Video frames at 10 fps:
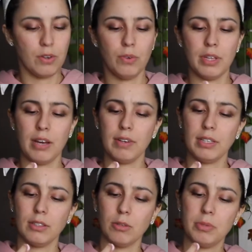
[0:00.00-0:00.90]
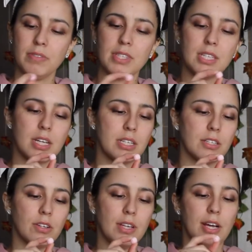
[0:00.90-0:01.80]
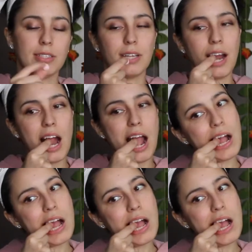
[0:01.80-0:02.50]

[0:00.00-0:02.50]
Ooh, they have like a little bit of dust on the outside.